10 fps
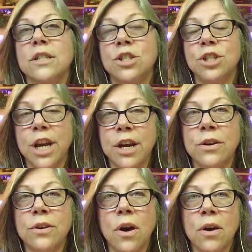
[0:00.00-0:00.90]

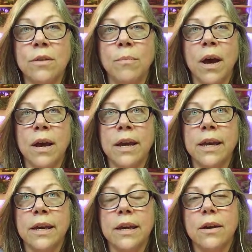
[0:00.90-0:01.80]
shared on
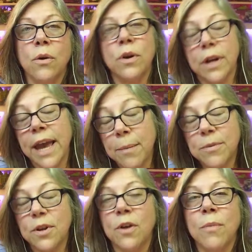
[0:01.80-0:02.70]
my, or
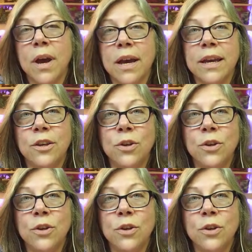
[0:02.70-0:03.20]
kept on my